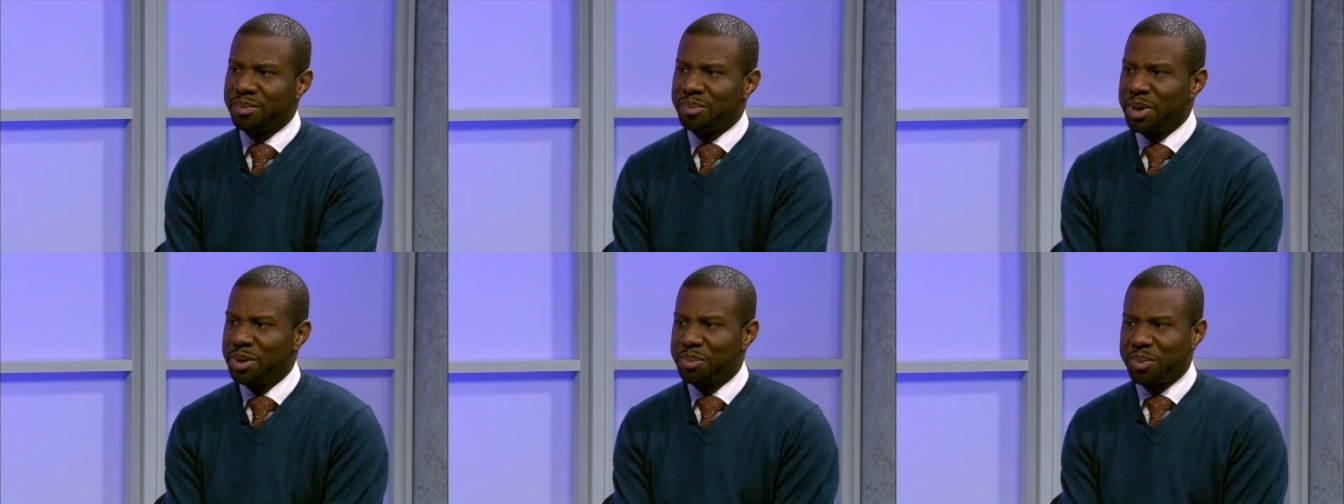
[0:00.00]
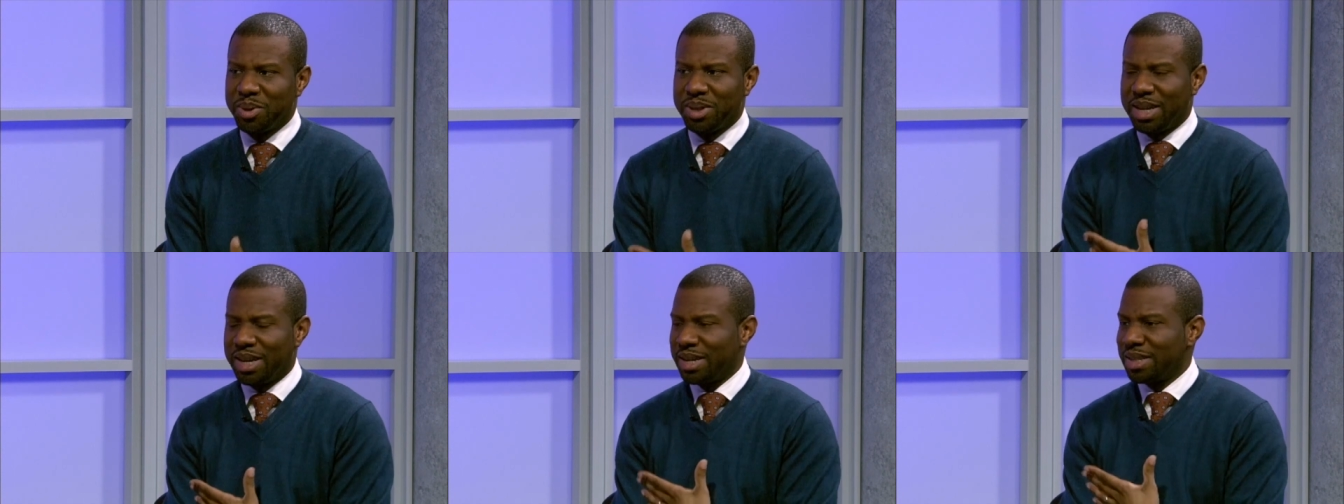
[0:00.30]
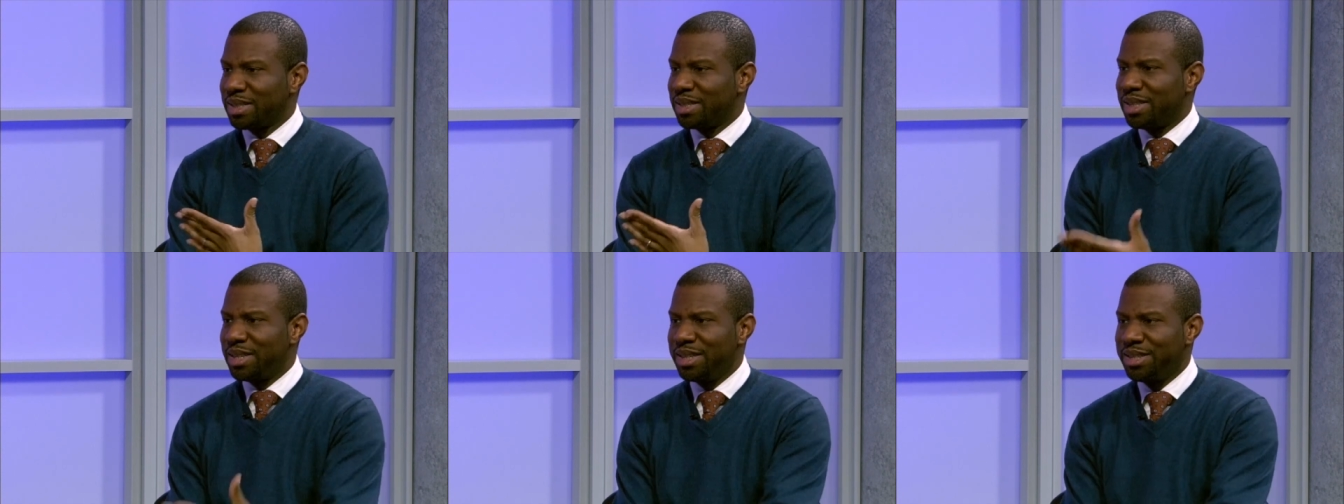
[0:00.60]
People like
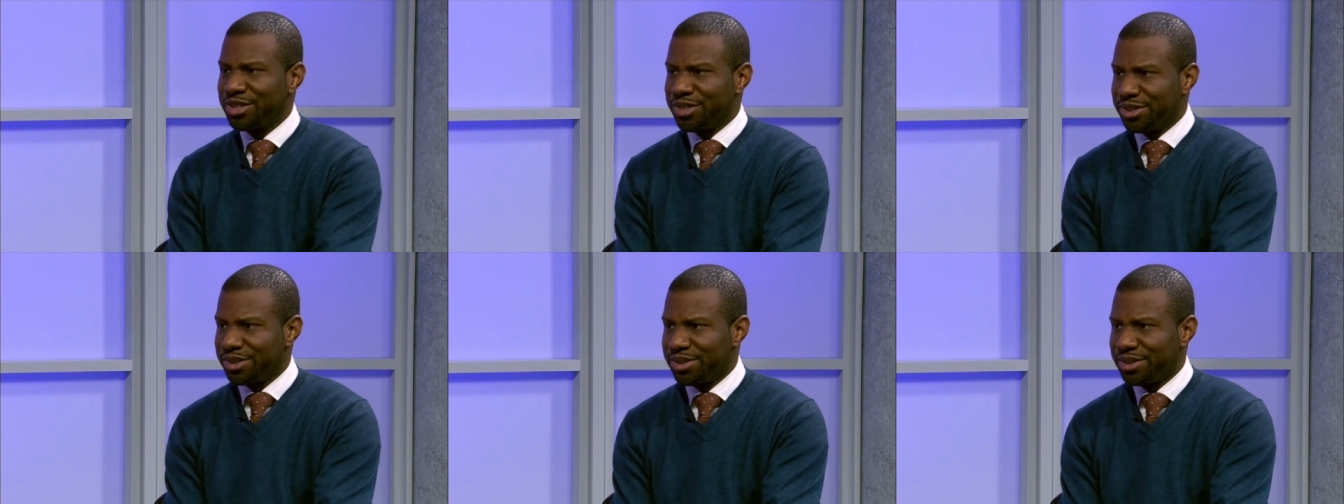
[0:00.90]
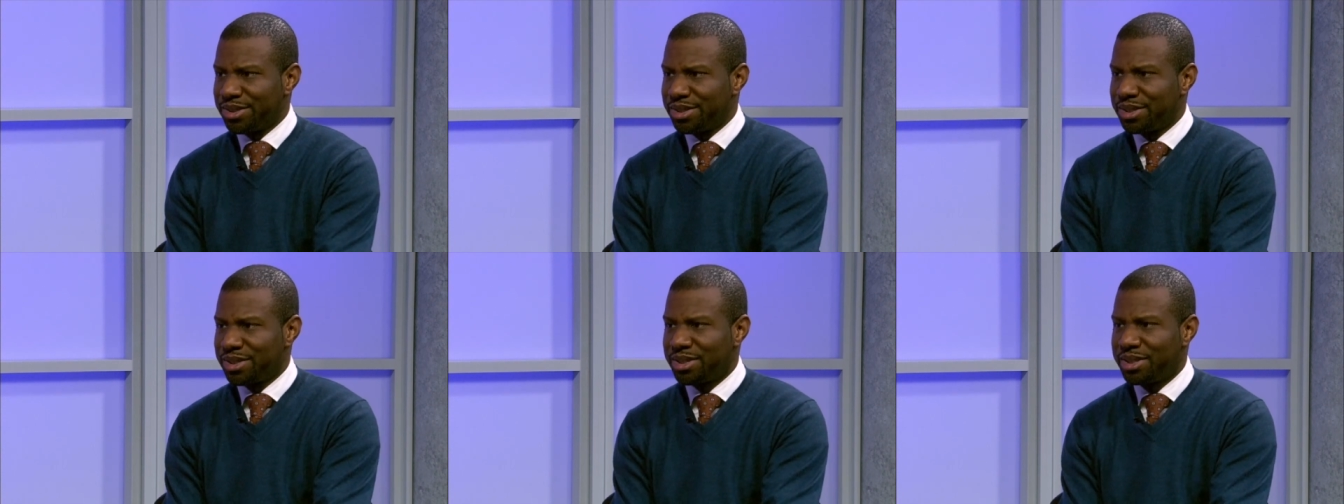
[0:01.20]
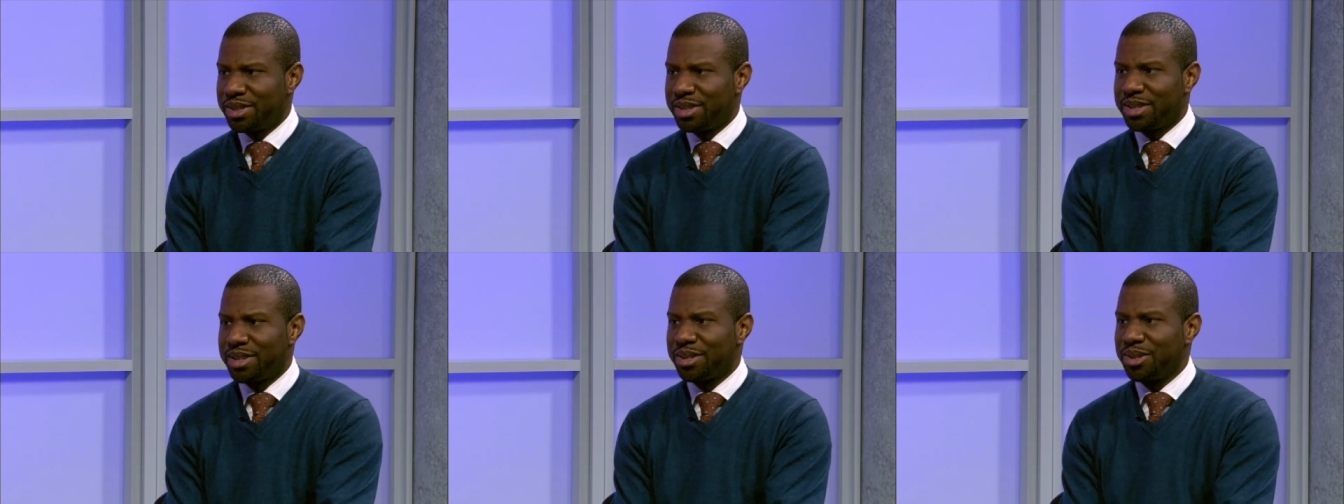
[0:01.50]
mm. teachers,
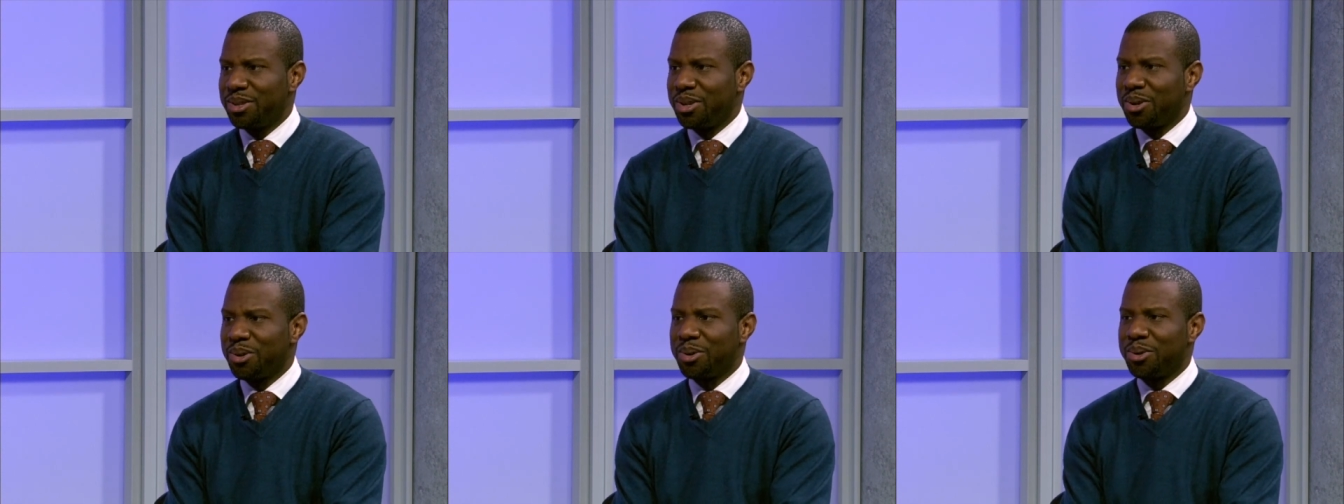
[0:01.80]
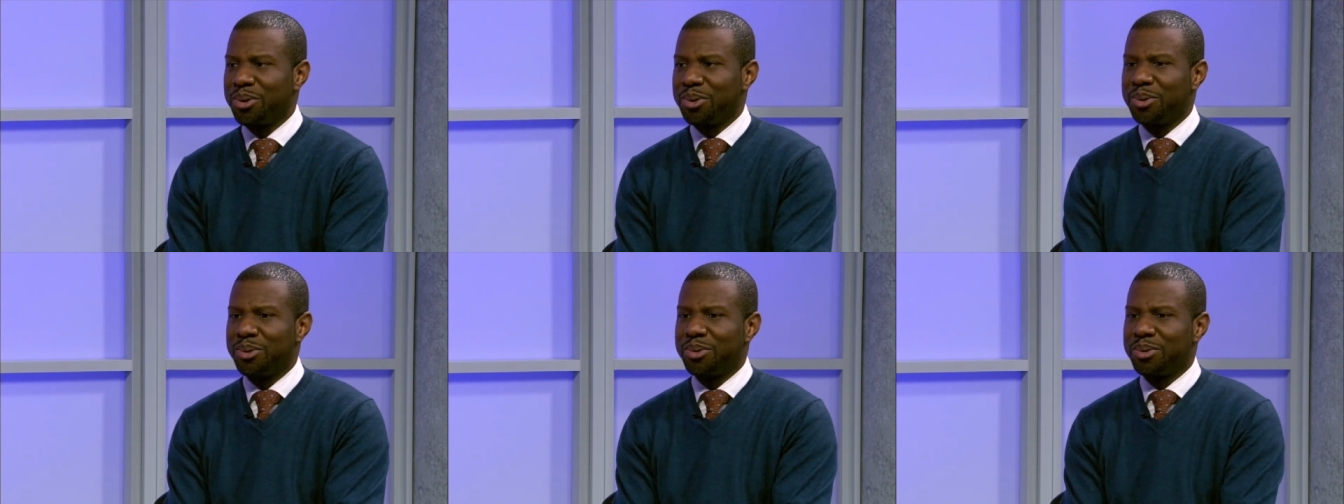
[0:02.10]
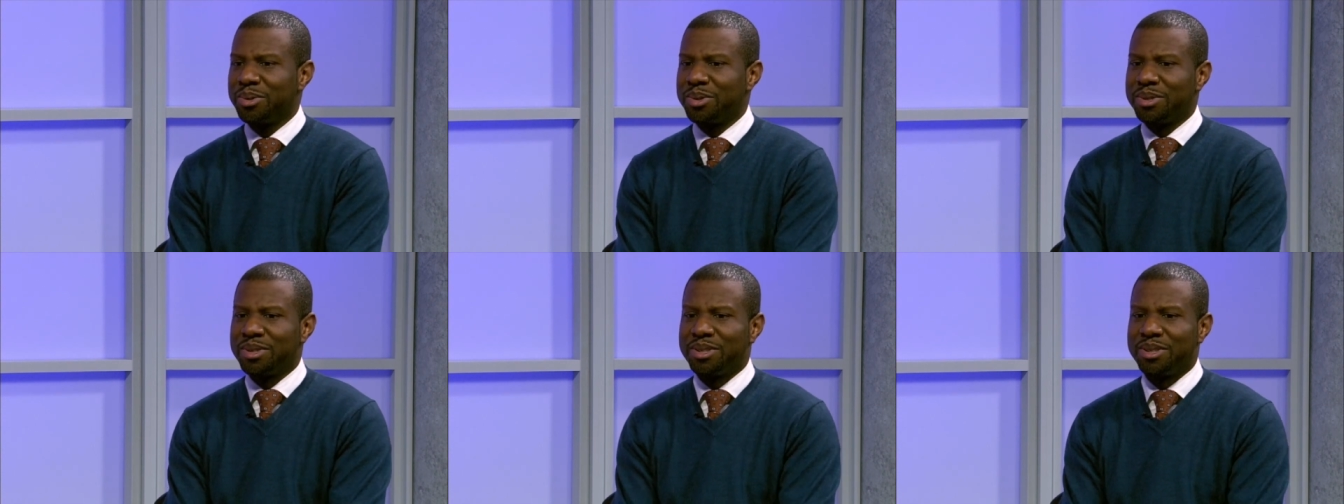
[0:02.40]
you know,
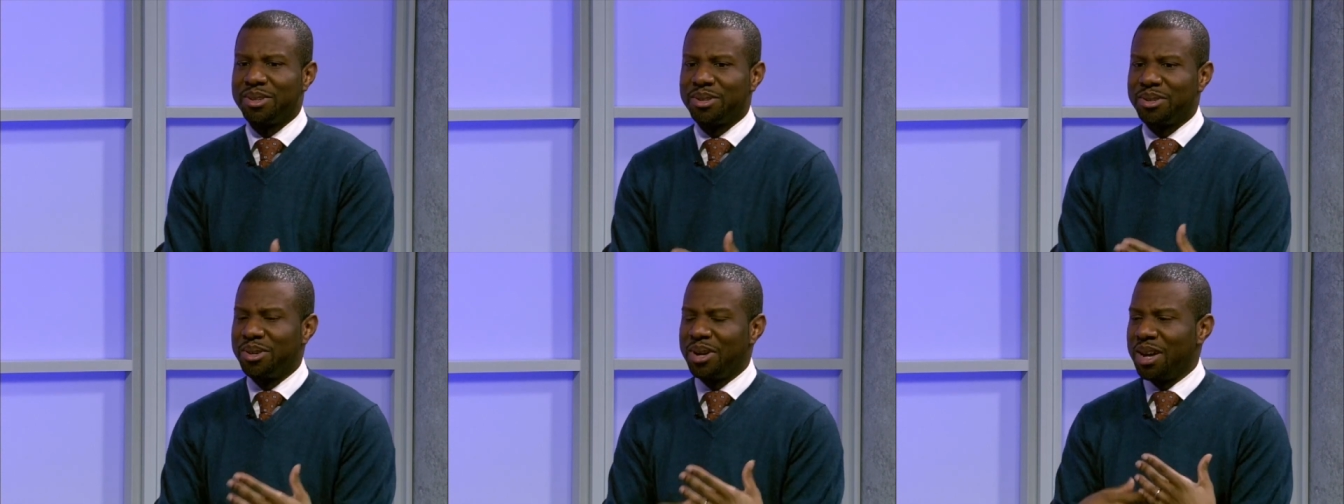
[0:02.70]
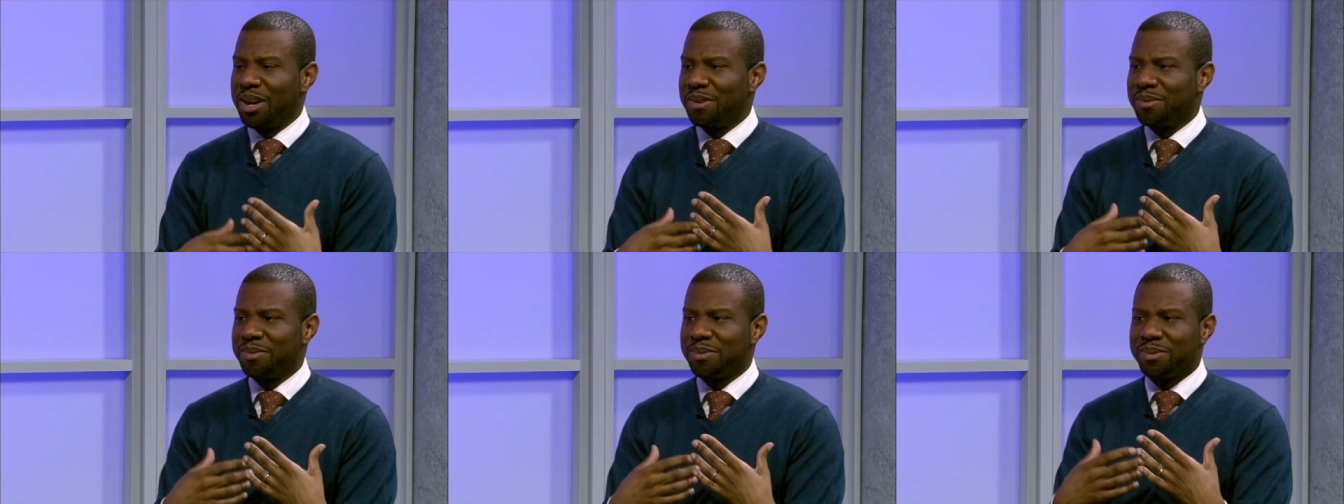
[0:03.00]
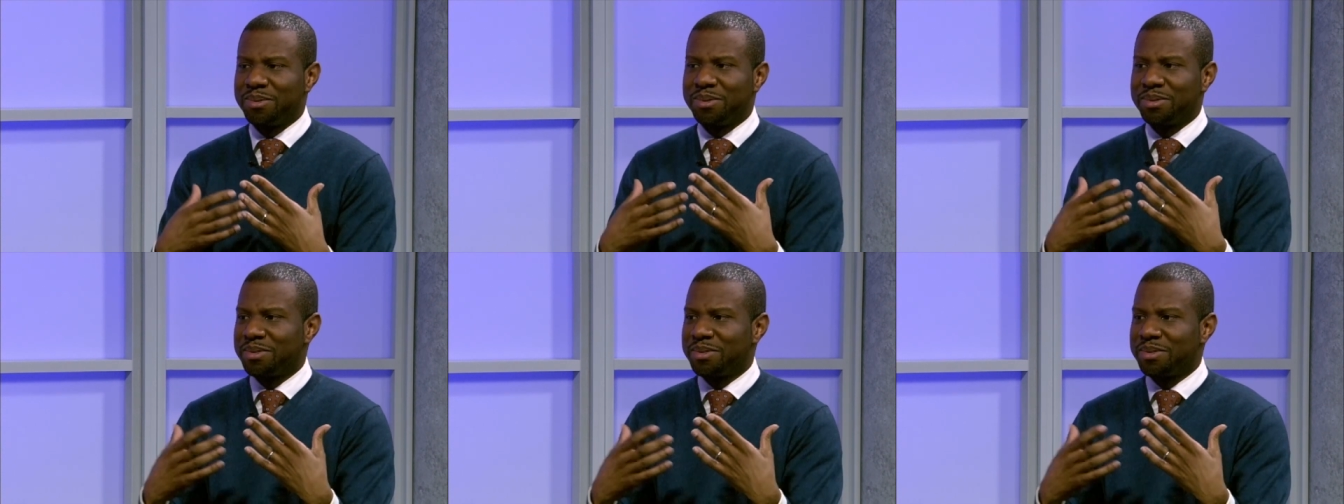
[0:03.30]
who, you know, you have